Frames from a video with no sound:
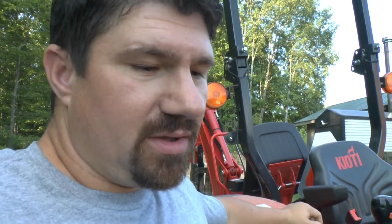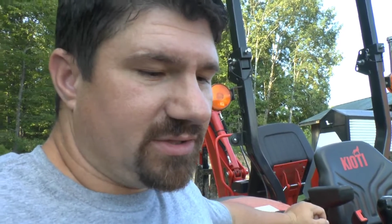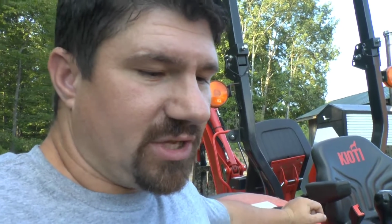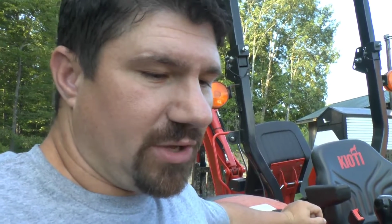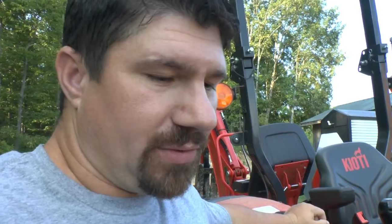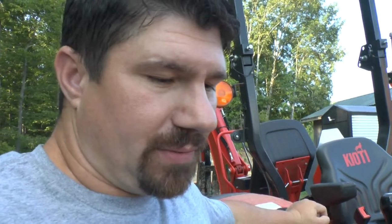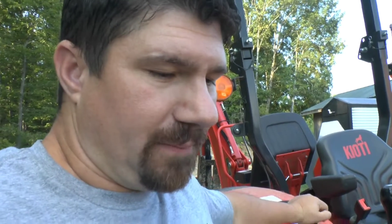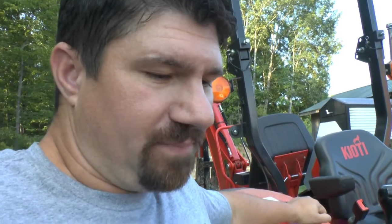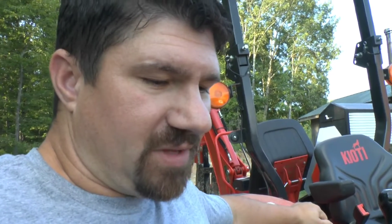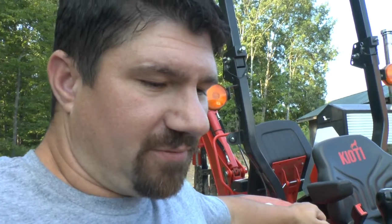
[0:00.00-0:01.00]
So
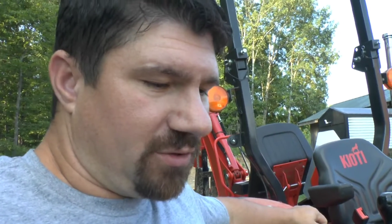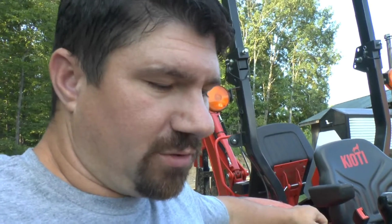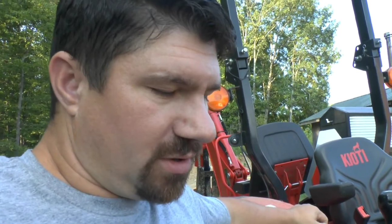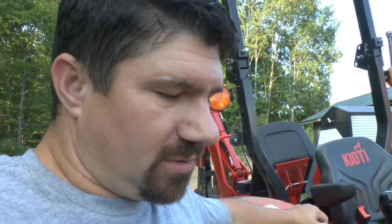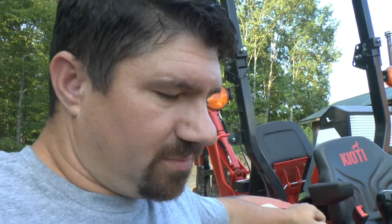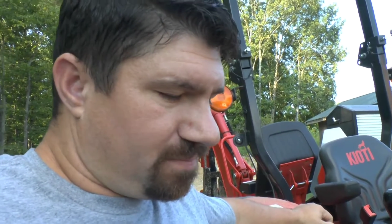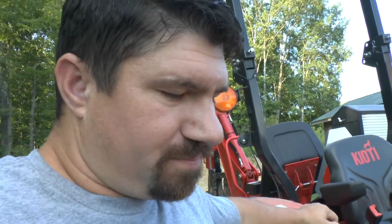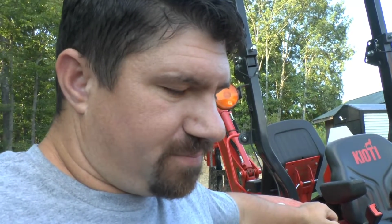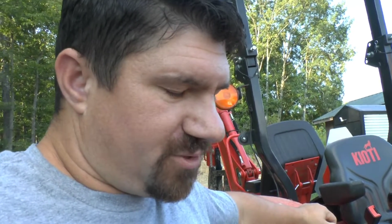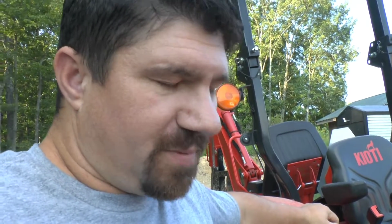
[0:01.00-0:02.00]
if you're going
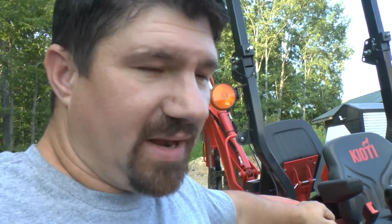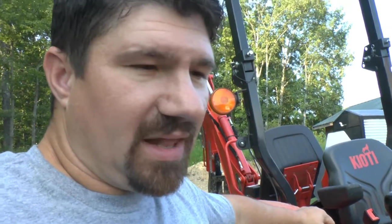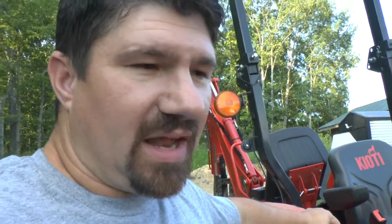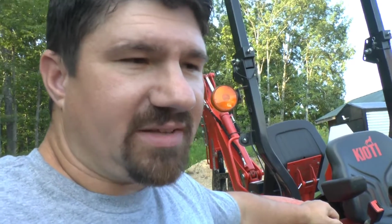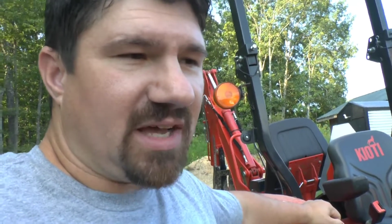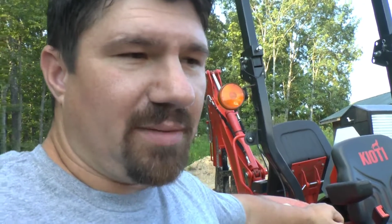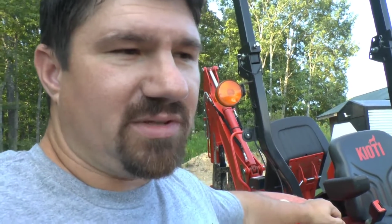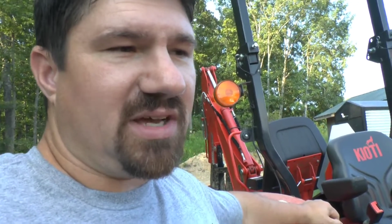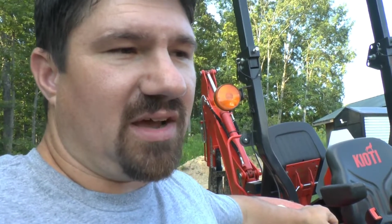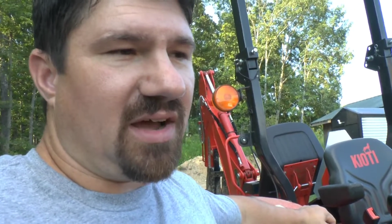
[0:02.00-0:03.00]
to spend a lot of time in
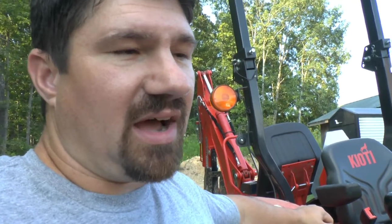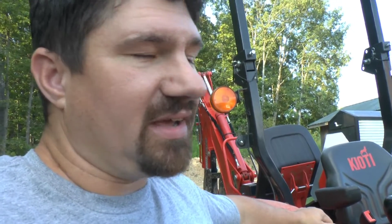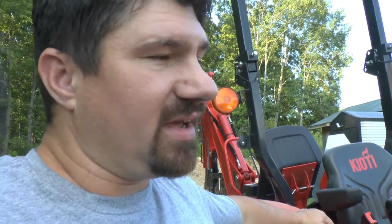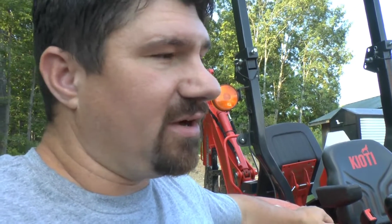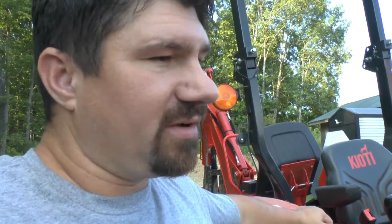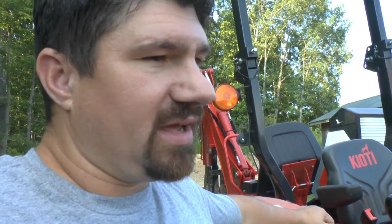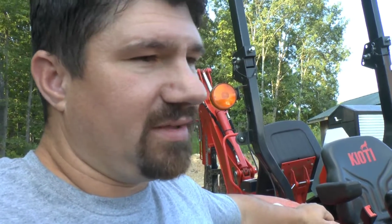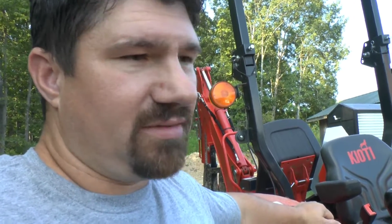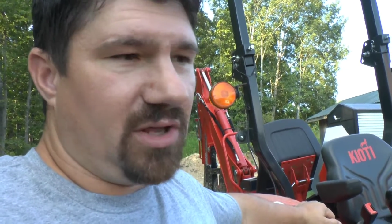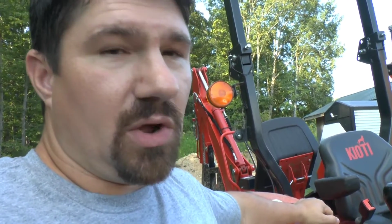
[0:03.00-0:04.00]
high gear, get,
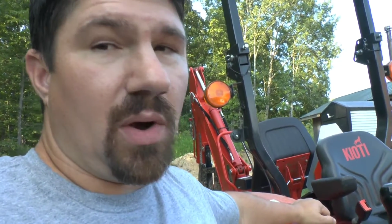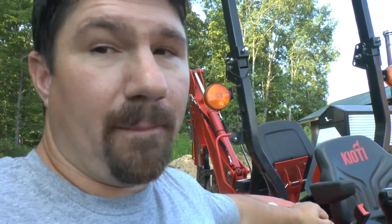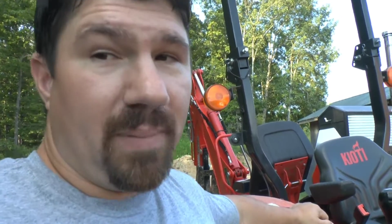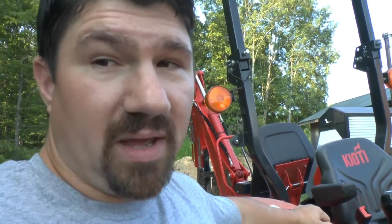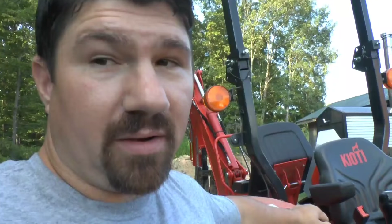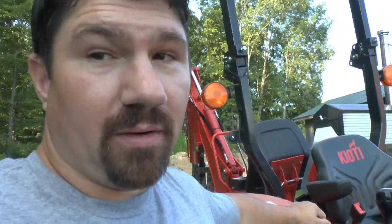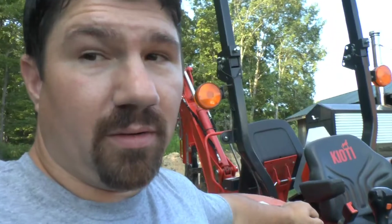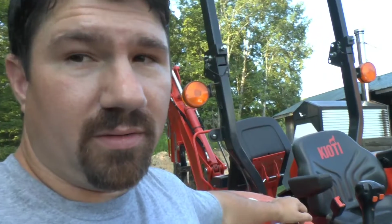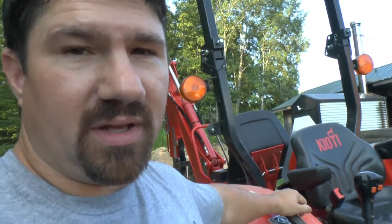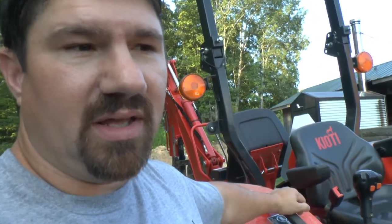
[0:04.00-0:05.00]
you know, a bigger
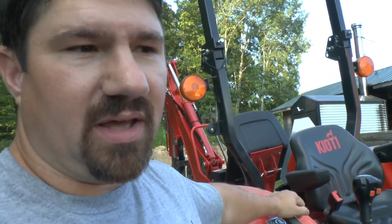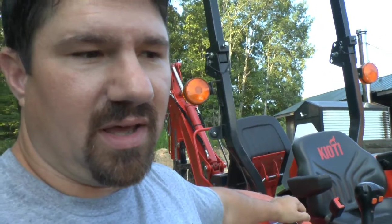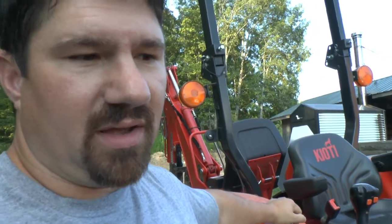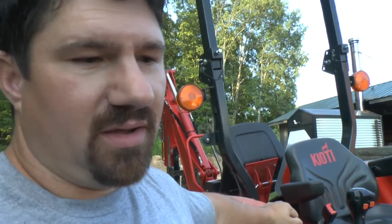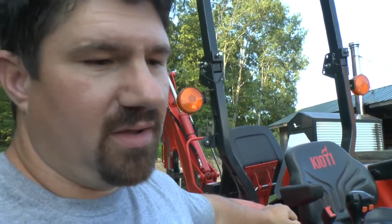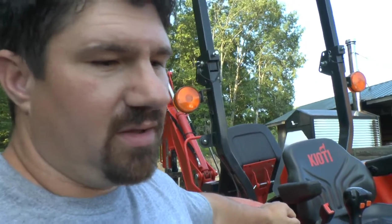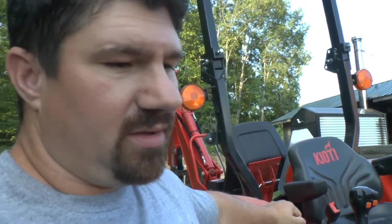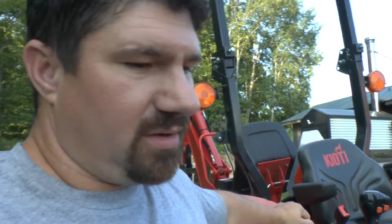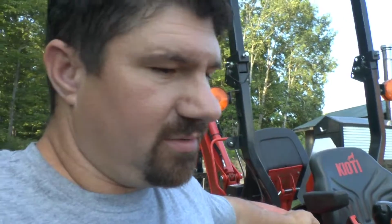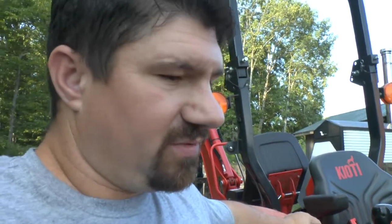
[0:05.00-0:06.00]
DK,
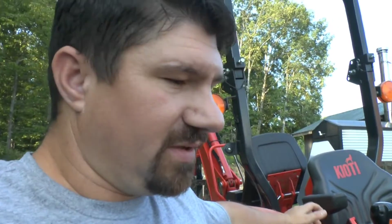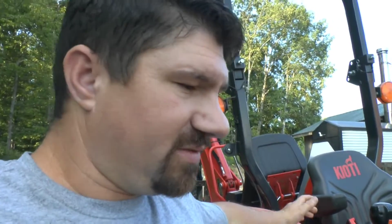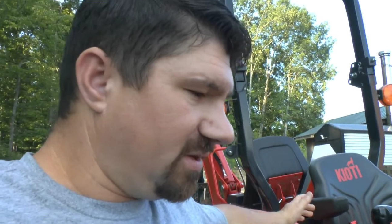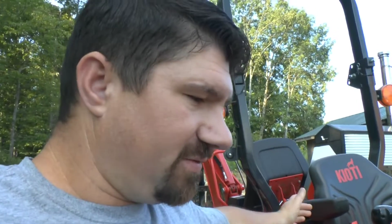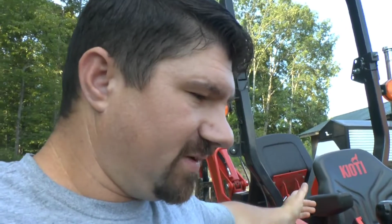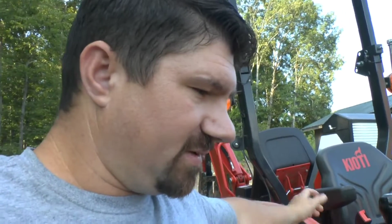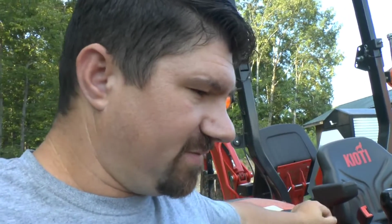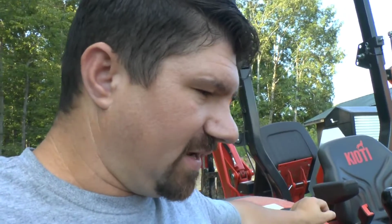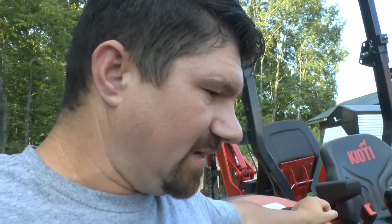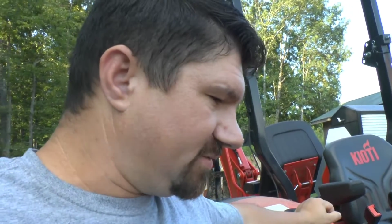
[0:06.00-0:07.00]
you know, 50,
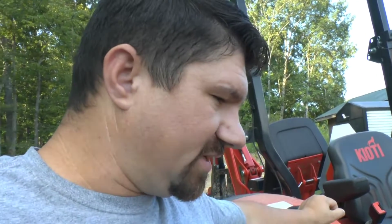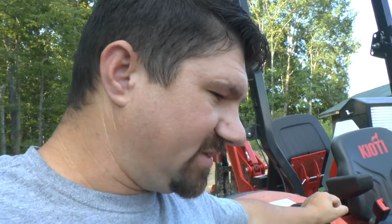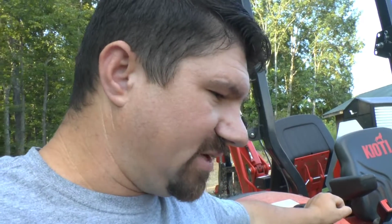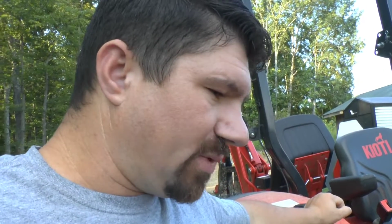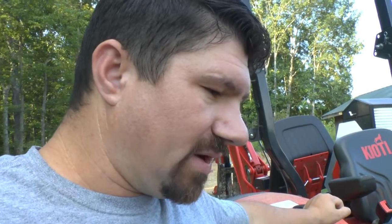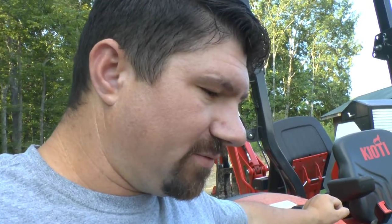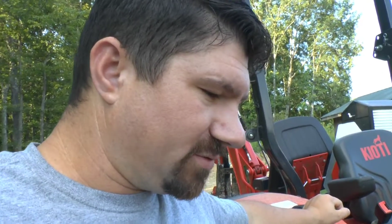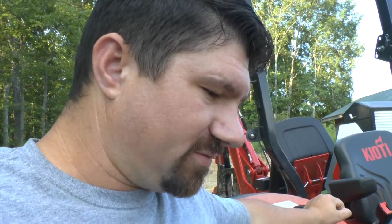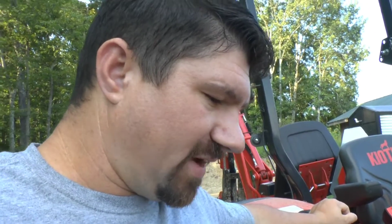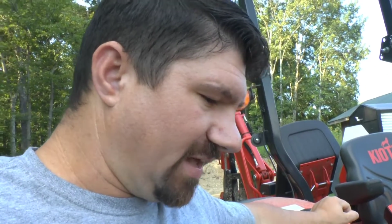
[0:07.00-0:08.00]
55, 60, whatever
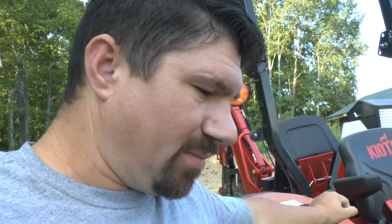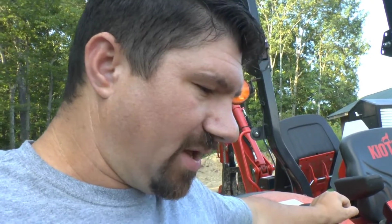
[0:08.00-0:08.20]
is available.